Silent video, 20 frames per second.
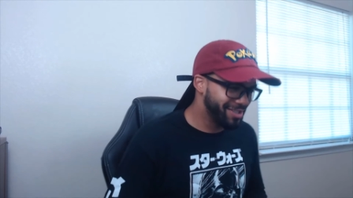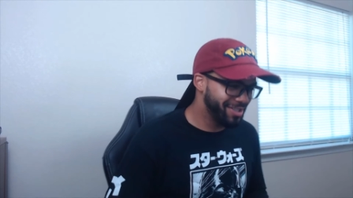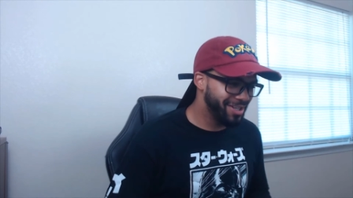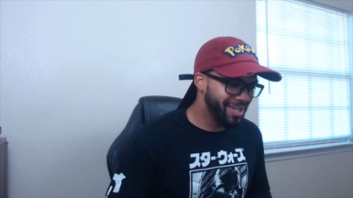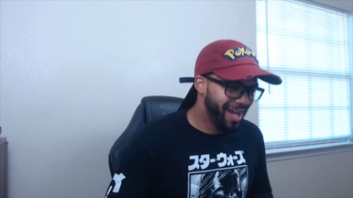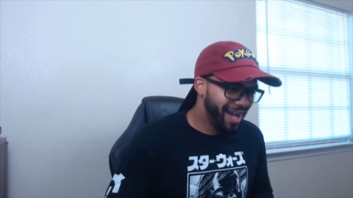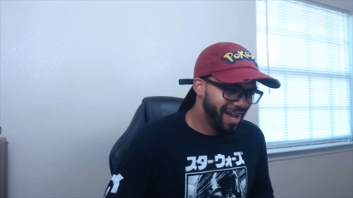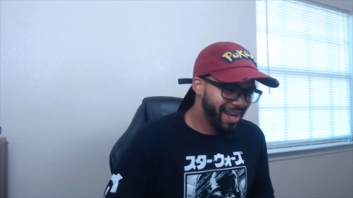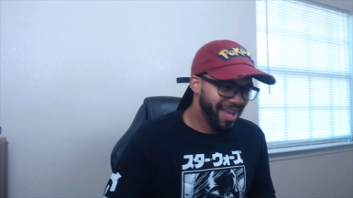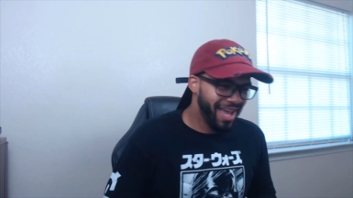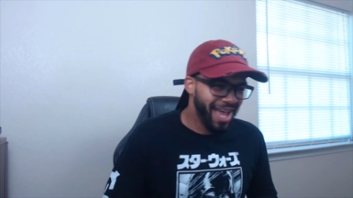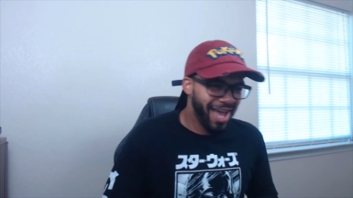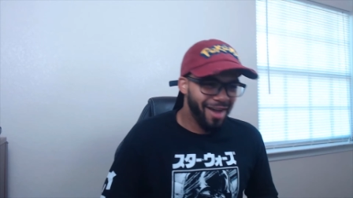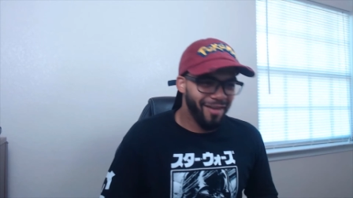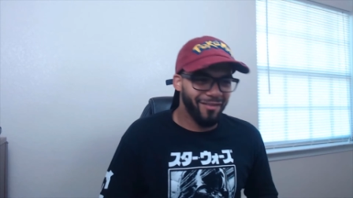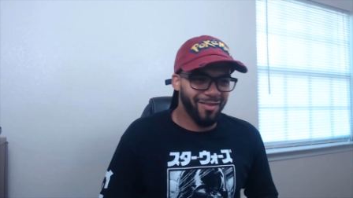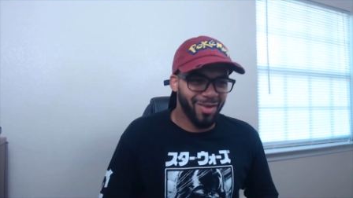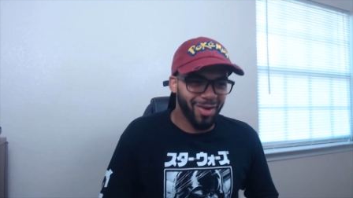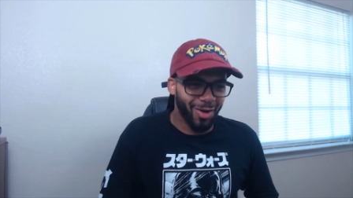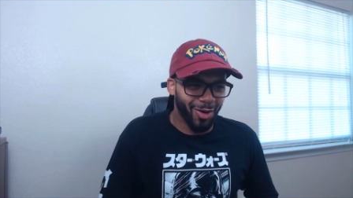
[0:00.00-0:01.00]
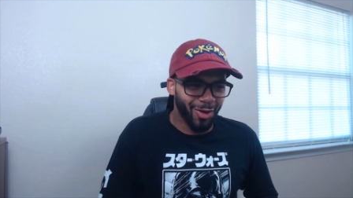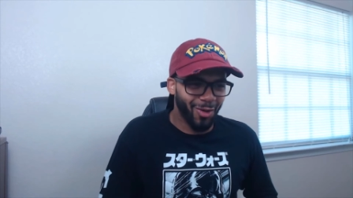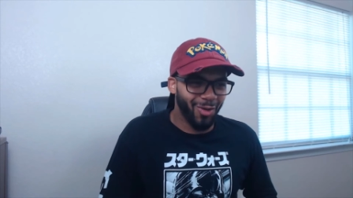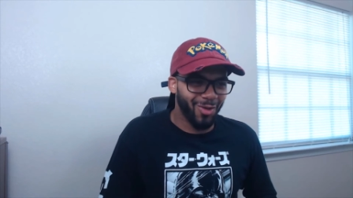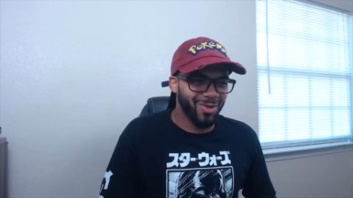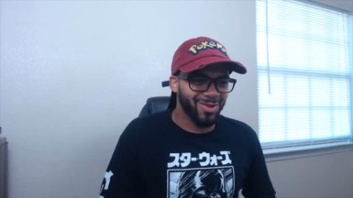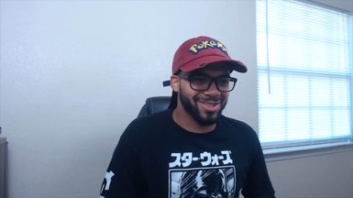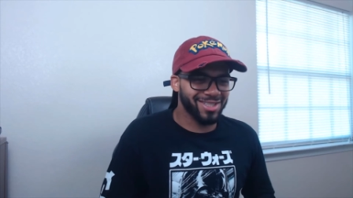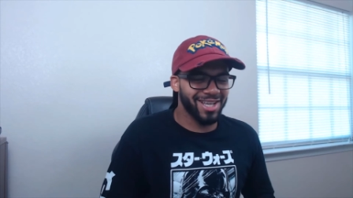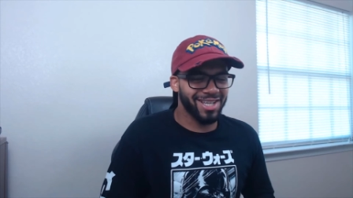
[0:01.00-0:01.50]
you gotta have
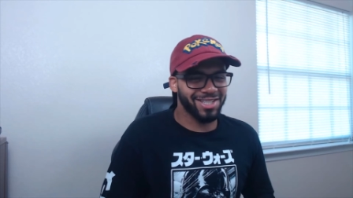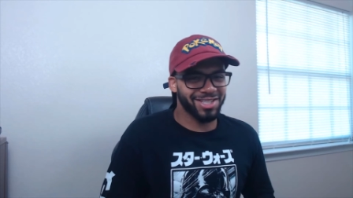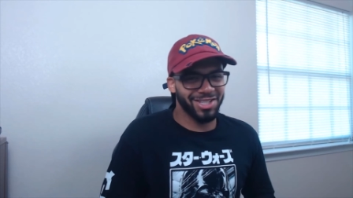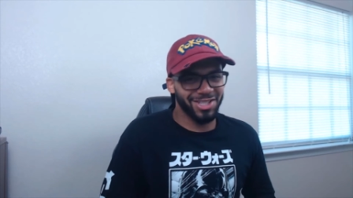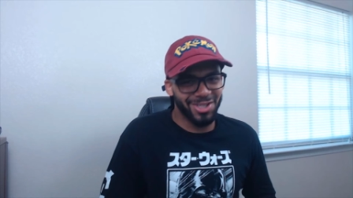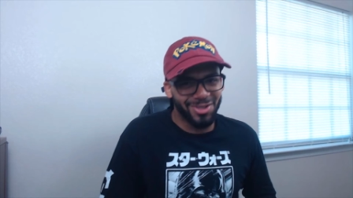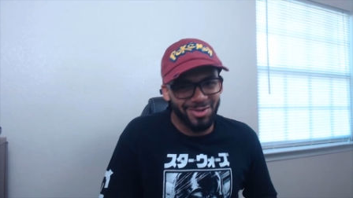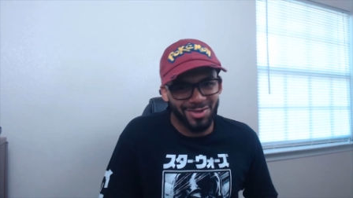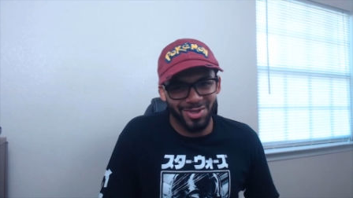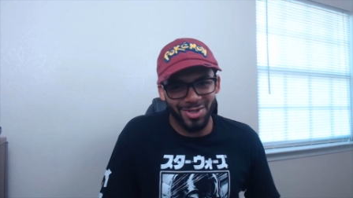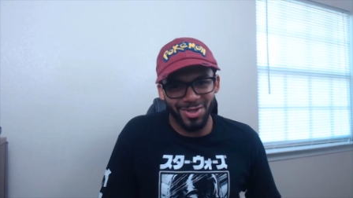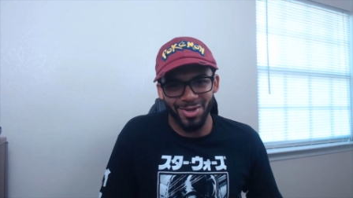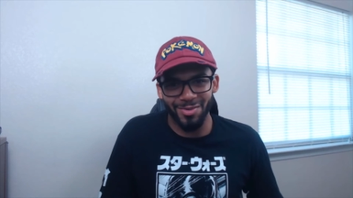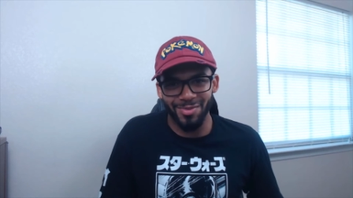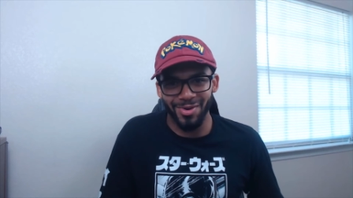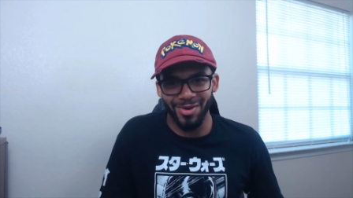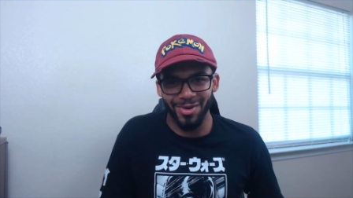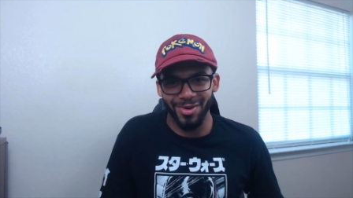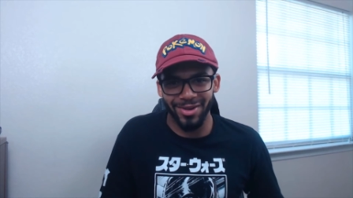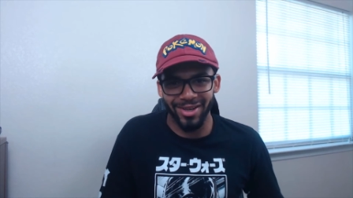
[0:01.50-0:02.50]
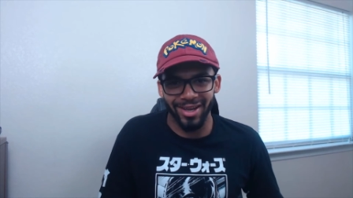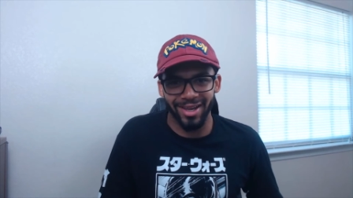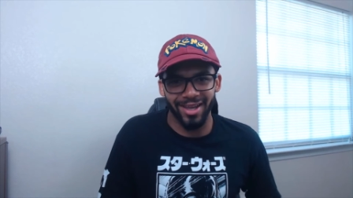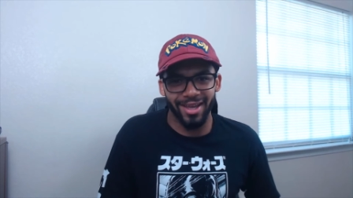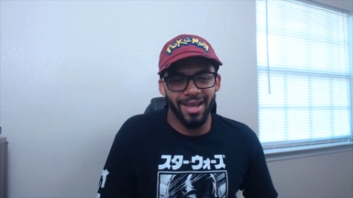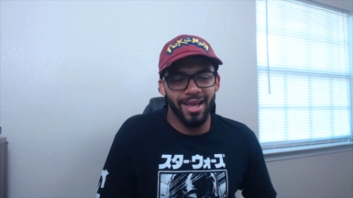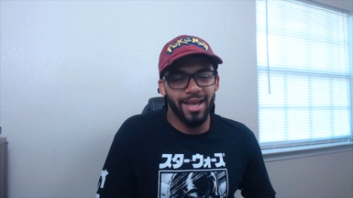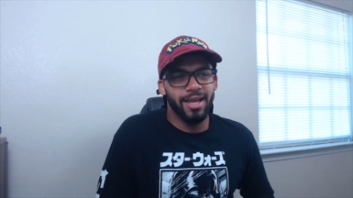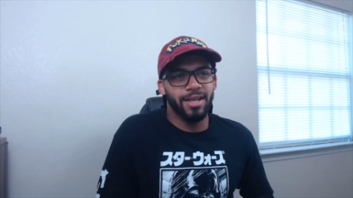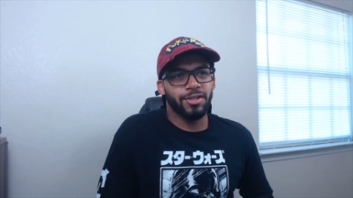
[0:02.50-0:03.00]
goals as a YouTuber, okay?
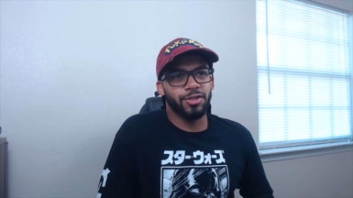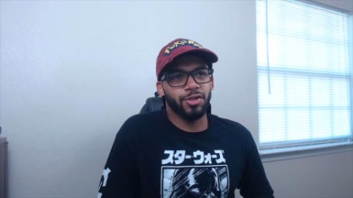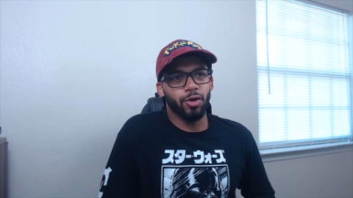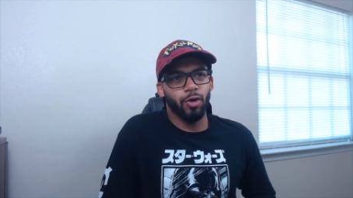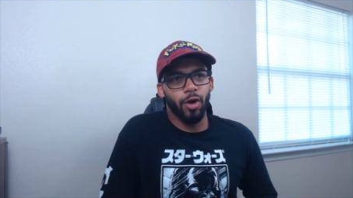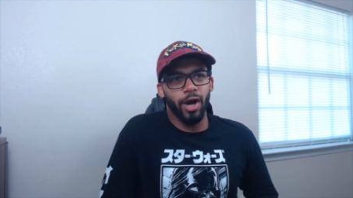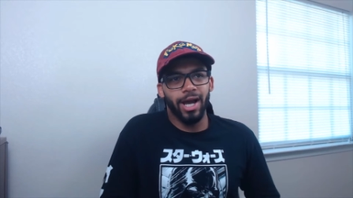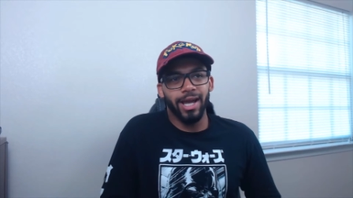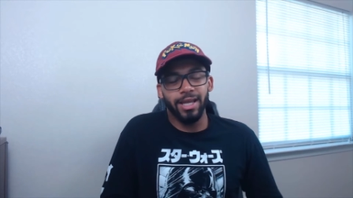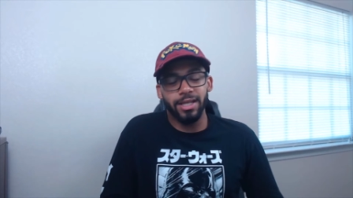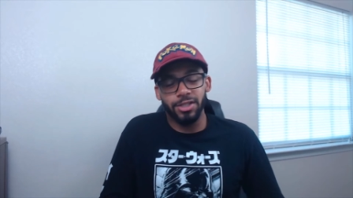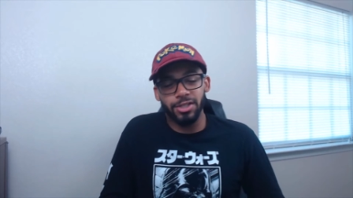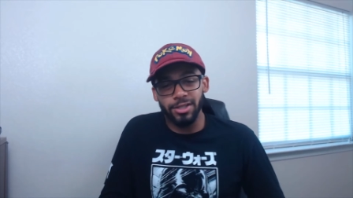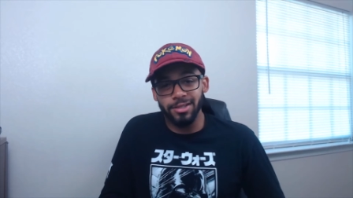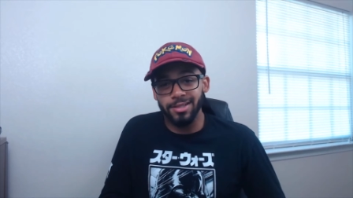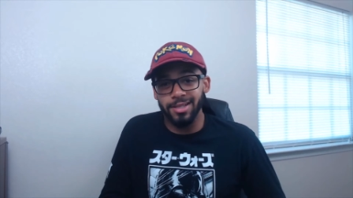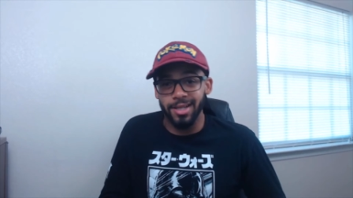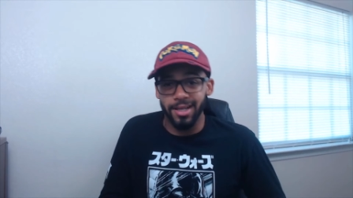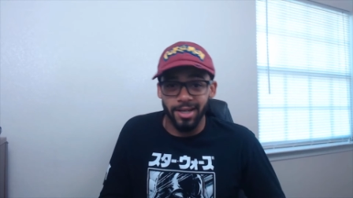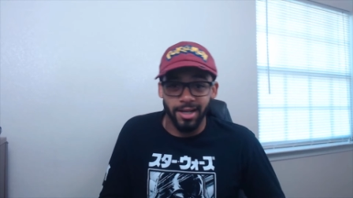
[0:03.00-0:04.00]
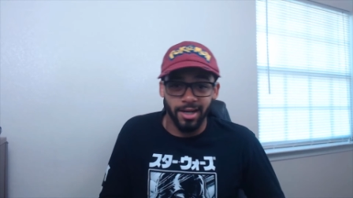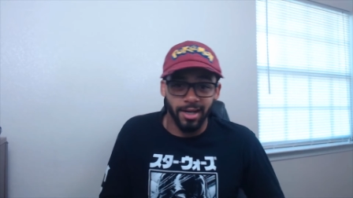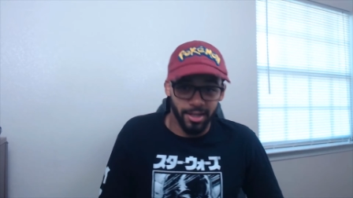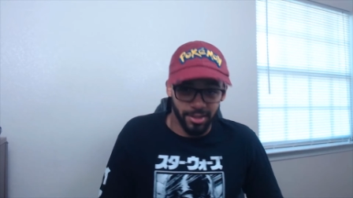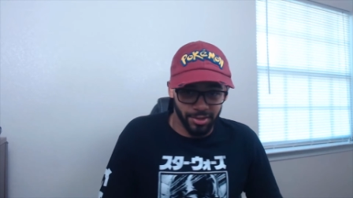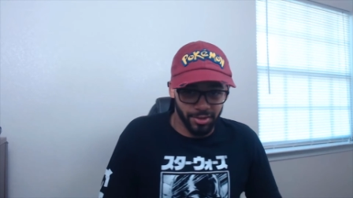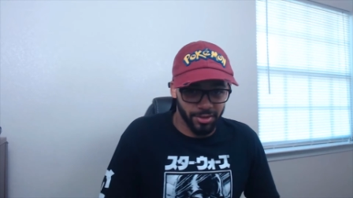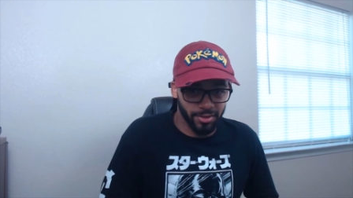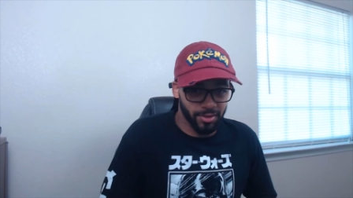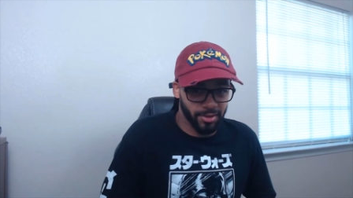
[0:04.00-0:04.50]
So I just hit one
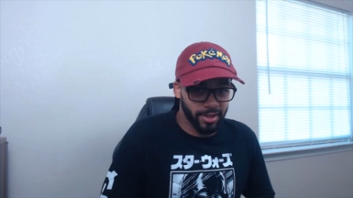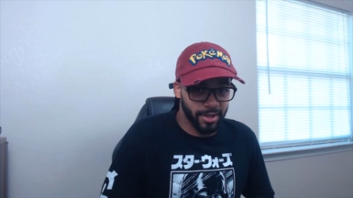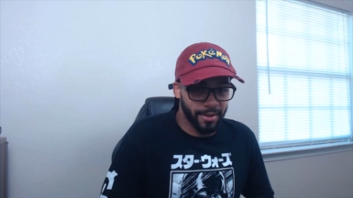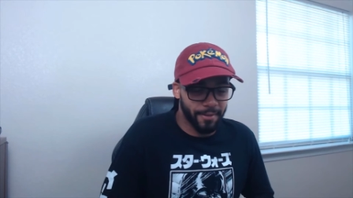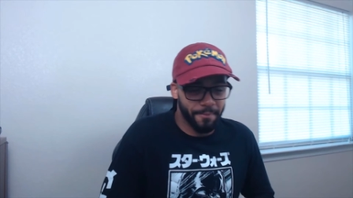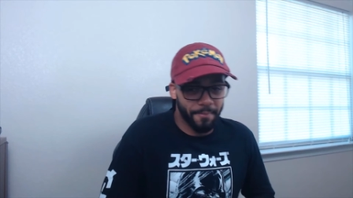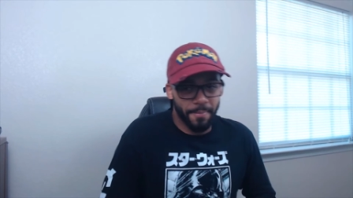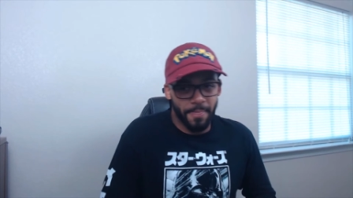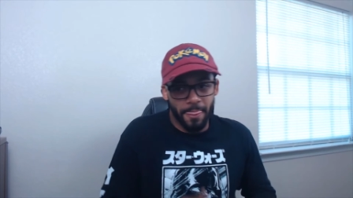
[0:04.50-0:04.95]
hundred, okay?